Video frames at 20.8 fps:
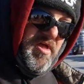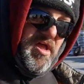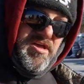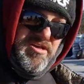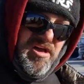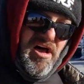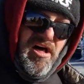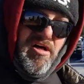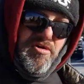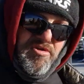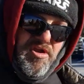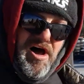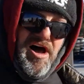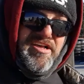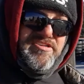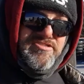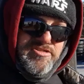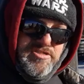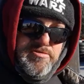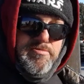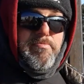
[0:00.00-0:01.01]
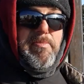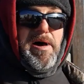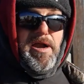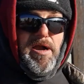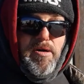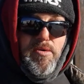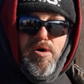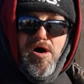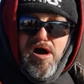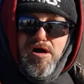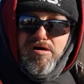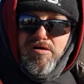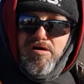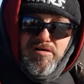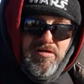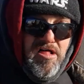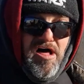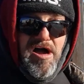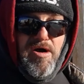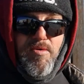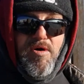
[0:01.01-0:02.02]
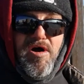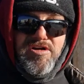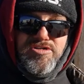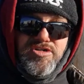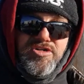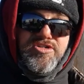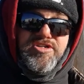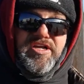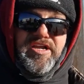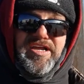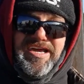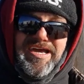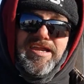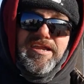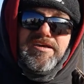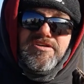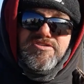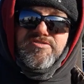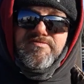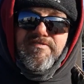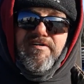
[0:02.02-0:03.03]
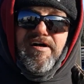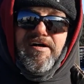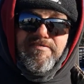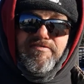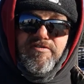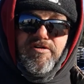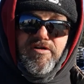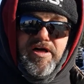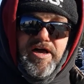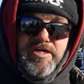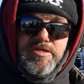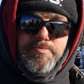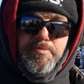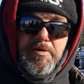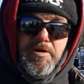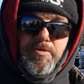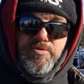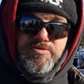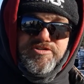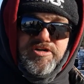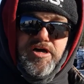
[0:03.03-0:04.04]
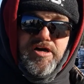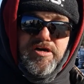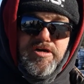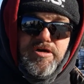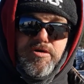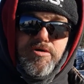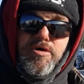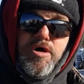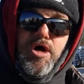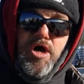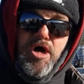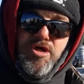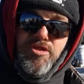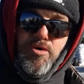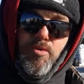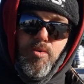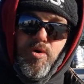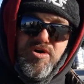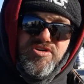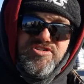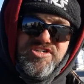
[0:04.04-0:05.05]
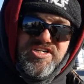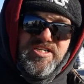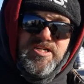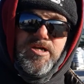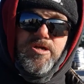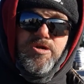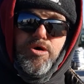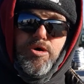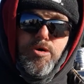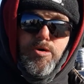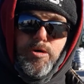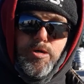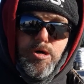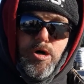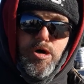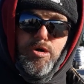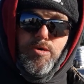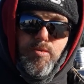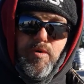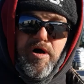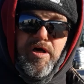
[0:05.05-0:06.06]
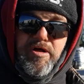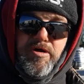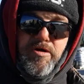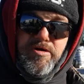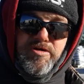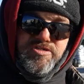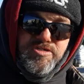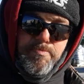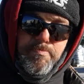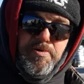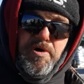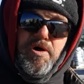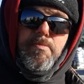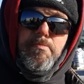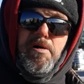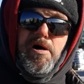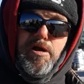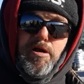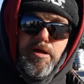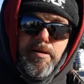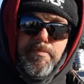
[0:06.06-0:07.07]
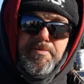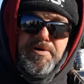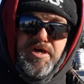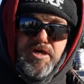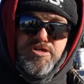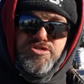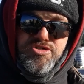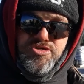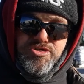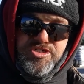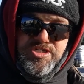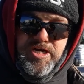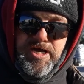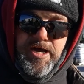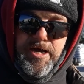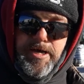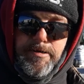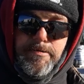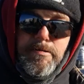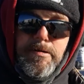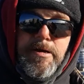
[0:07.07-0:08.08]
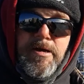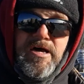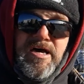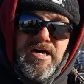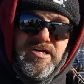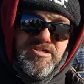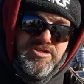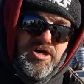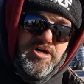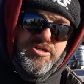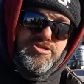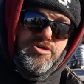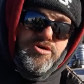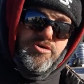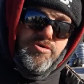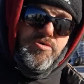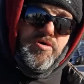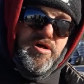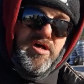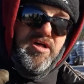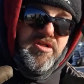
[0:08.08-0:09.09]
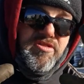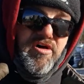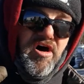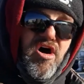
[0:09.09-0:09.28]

yellow nuts, metal log washers, and any survival expert will tell you the worst thing to do in cold weather is to put metal up against your skin. It's also the